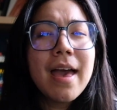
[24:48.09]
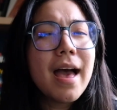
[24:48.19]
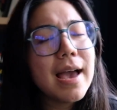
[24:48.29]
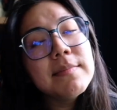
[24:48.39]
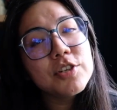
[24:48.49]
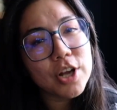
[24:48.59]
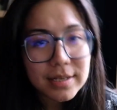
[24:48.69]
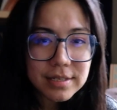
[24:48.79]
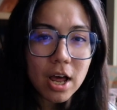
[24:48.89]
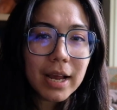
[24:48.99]
I'm
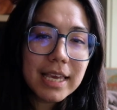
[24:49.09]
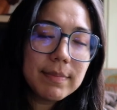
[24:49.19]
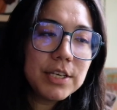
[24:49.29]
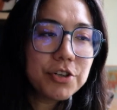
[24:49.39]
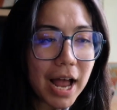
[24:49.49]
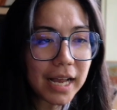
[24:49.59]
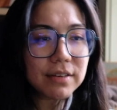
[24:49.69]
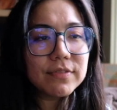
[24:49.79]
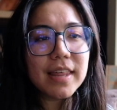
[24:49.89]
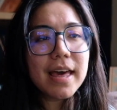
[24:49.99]
just not keeping track
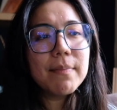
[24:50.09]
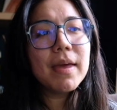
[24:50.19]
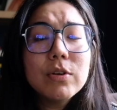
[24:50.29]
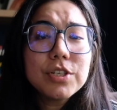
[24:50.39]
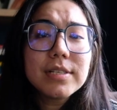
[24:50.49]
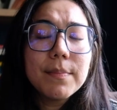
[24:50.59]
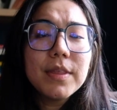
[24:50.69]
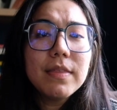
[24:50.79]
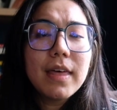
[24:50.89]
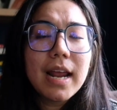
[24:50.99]
of them, which is
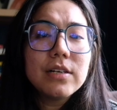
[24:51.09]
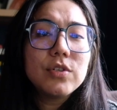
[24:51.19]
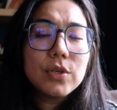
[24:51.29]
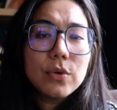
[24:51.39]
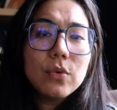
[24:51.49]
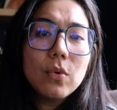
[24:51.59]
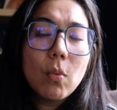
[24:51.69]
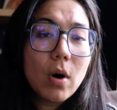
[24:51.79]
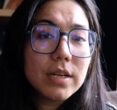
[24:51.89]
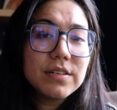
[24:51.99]
something that I do
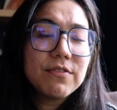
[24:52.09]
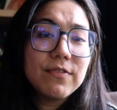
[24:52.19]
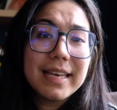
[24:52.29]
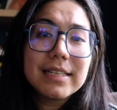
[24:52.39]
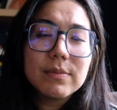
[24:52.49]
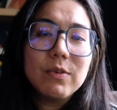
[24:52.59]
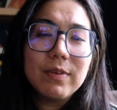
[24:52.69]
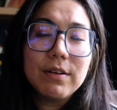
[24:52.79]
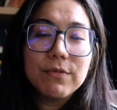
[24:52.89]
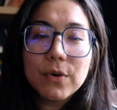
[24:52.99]
want to fix
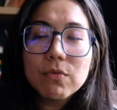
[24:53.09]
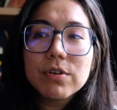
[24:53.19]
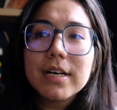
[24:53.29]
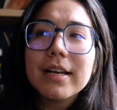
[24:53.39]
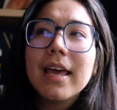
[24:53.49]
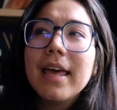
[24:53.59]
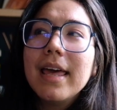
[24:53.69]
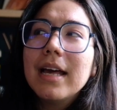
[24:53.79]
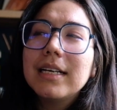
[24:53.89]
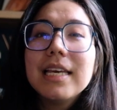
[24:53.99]
moving forward.
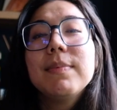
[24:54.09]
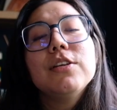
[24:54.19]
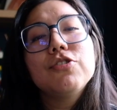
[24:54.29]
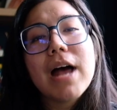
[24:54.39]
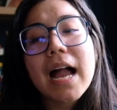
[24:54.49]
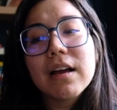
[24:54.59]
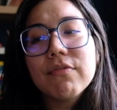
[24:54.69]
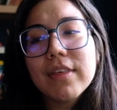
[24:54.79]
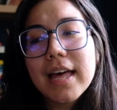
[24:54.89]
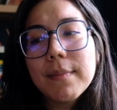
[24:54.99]
Keeping track
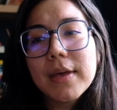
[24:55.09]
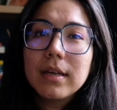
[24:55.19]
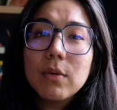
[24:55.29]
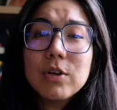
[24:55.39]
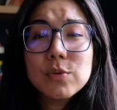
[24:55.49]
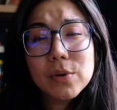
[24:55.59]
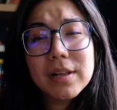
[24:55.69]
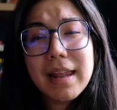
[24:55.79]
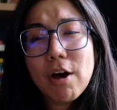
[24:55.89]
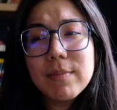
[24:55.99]
of them which will
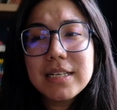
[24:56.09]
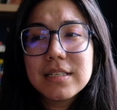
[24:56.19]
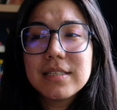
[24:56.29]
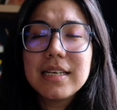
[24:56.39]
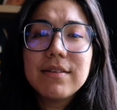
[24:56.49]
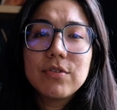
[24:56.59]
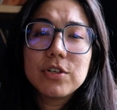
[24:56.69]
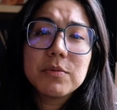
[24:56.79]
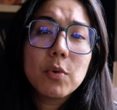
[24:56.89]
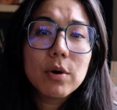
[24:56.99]
allow me to see if
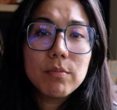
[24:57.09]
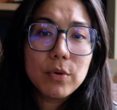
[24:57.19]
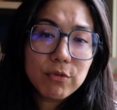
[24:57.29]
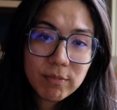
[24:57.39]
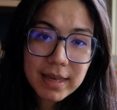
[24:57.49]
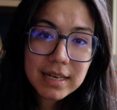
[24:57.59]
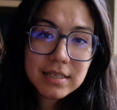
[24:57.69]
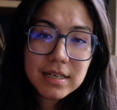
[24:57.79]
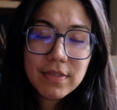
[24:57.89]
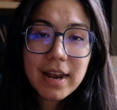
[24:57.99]
there's more
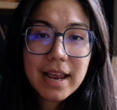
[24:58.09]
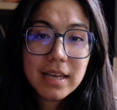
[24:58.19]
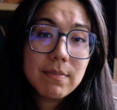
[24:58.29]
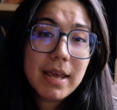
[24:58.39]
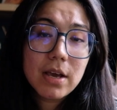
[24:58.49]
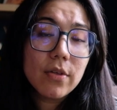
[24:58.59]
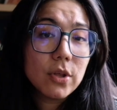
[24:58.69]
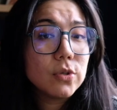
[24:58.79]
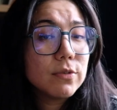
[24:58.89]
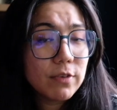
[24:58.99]
movement that I can make on
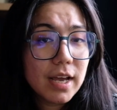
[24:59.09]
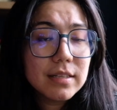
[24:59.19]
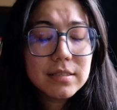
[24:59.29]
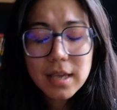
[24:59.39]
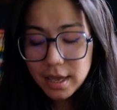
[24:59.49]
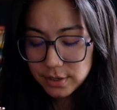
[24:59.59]
those fronts.